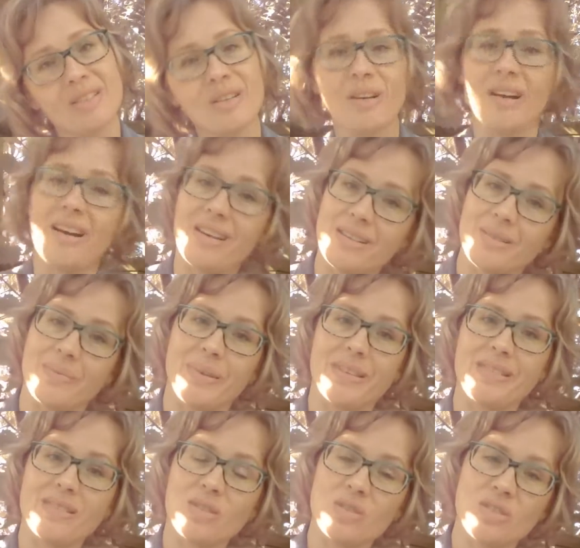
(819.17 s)
her
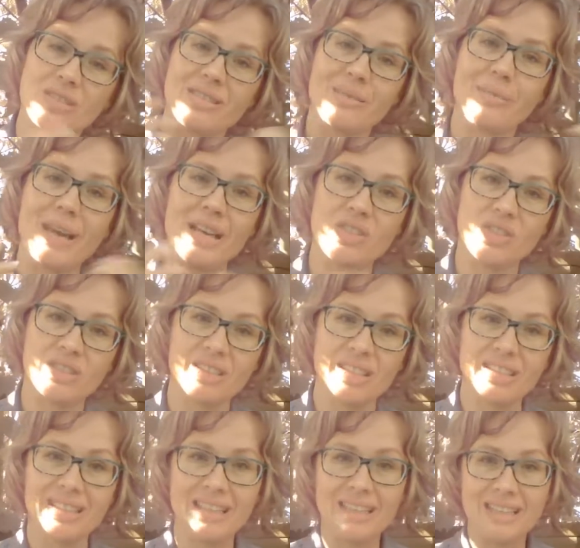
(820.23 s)
husband, so she's imagined
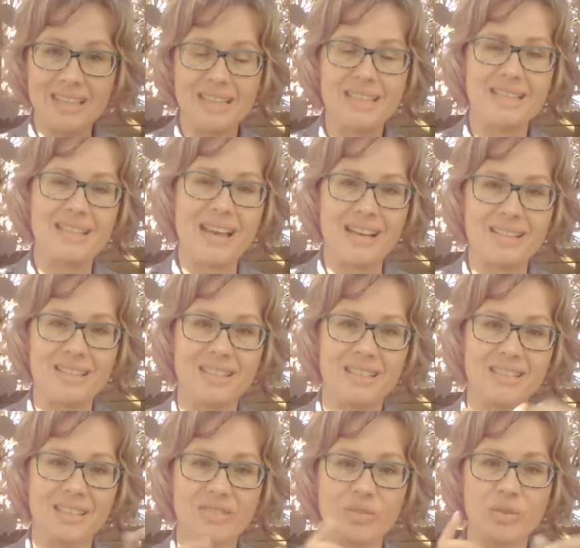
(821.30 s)
that he's
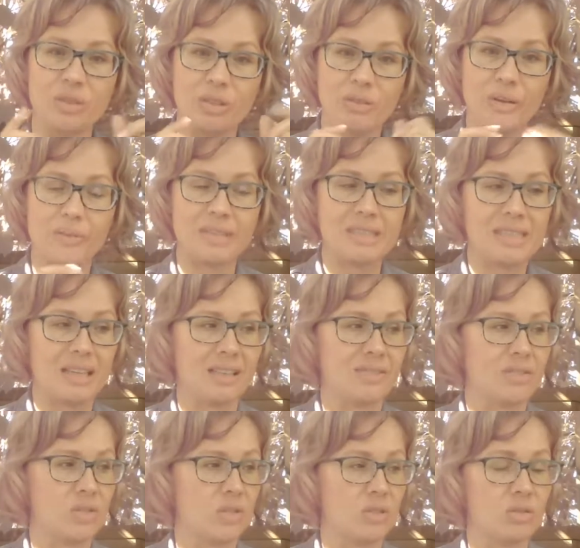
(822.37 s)
accidentally fooling around with the
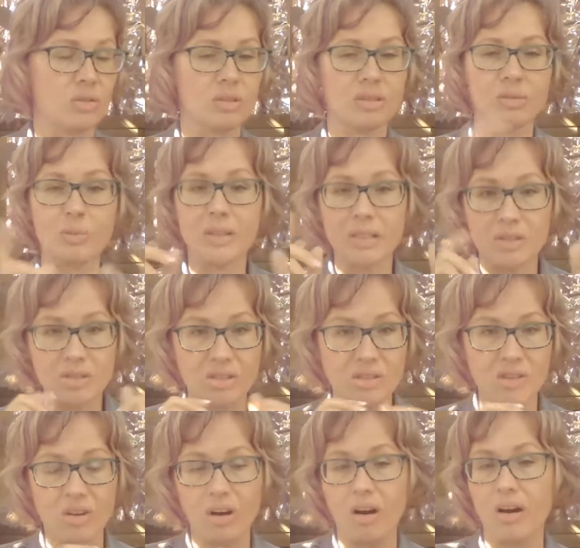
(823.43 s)
television or the windows on
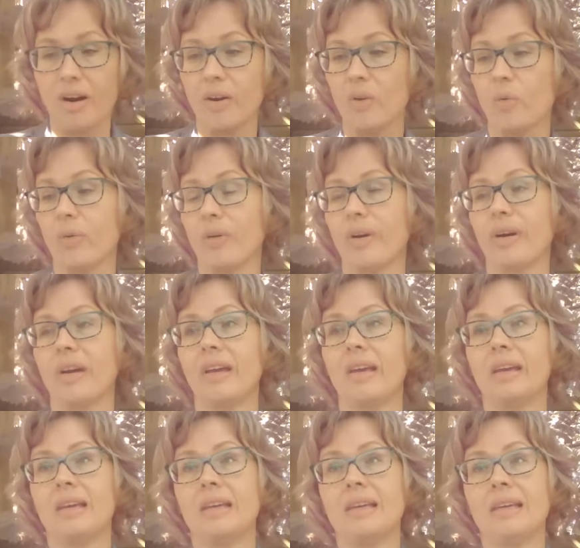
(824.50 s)
the car, or
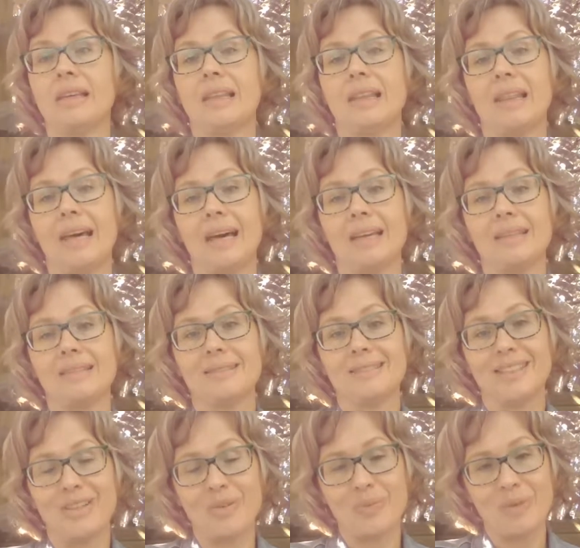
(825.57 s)
that, you
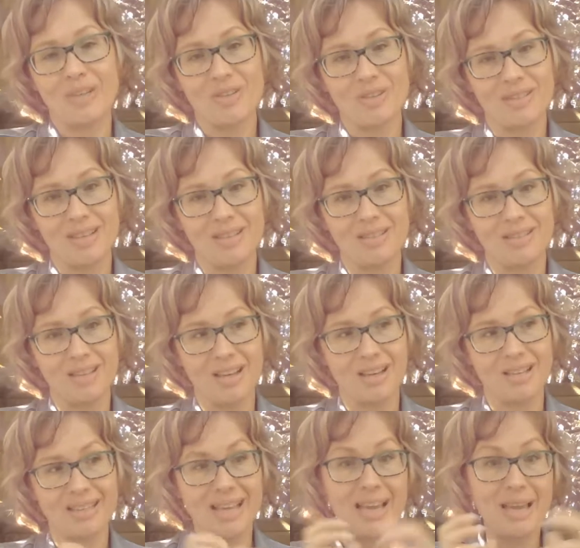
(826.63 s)
know, when her son
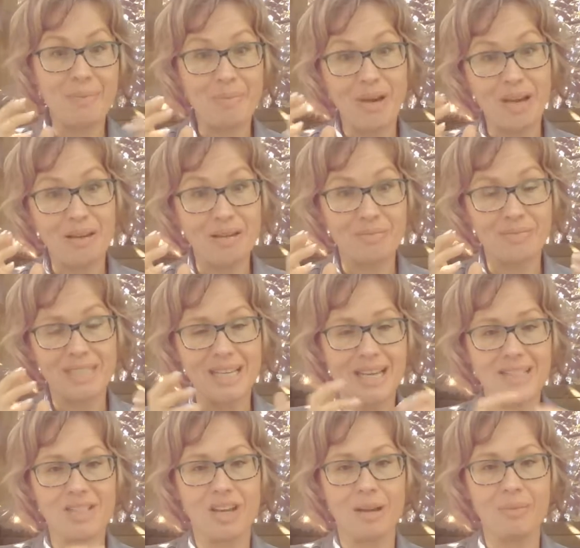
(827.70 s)
says, hey, Mom,
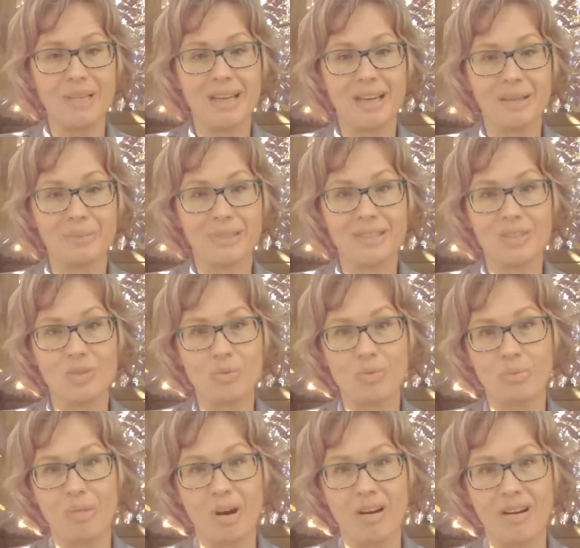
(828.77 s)
Dad taught me how to play Super
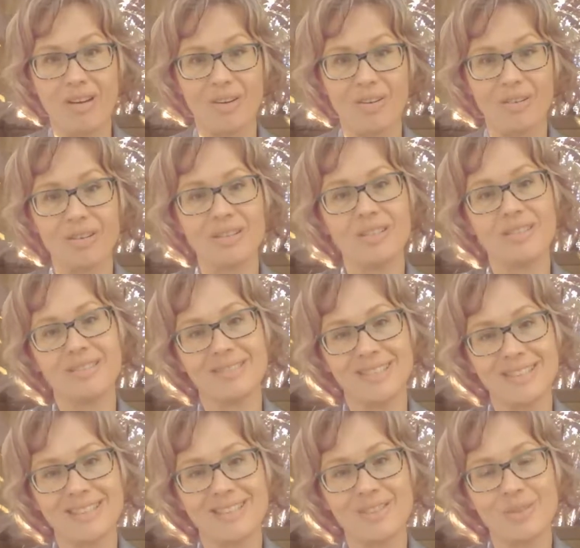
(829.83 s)
Mario. Oh,
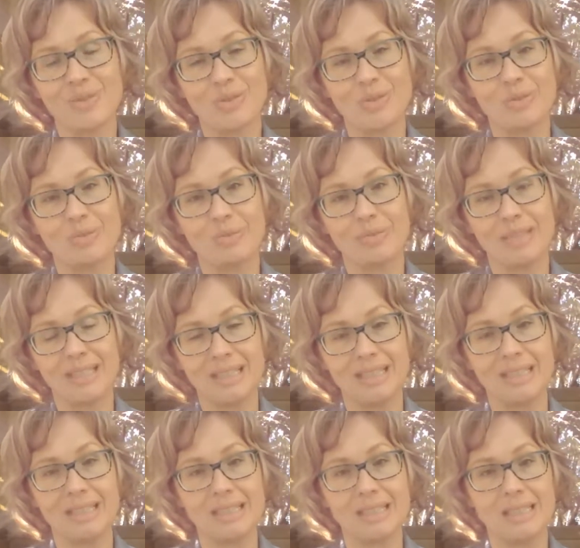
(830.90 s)
that's so
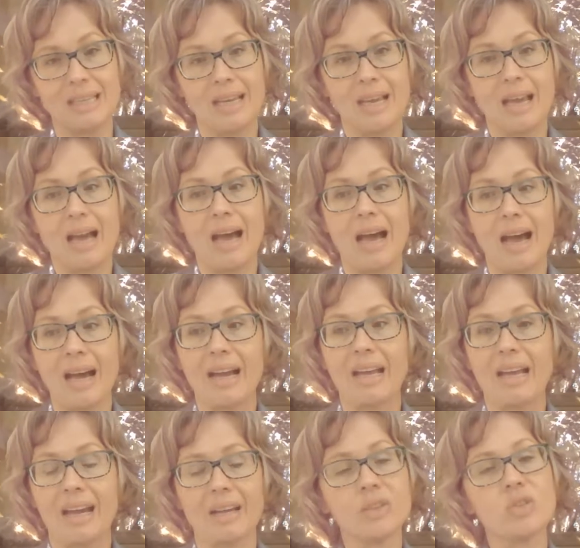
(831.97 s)
sweet. I
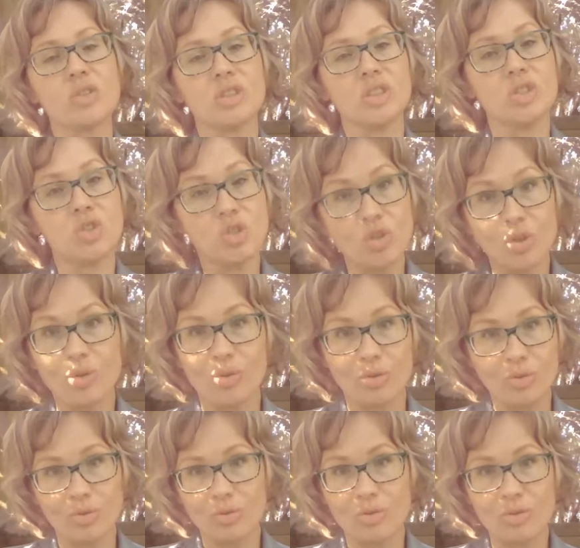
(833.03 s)
actually
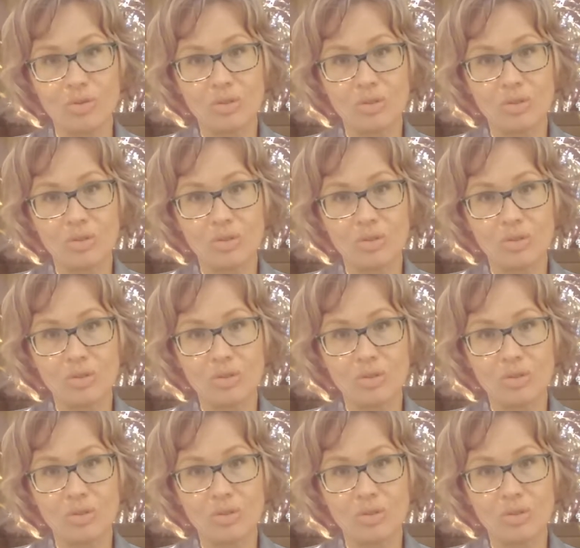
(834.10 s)
choose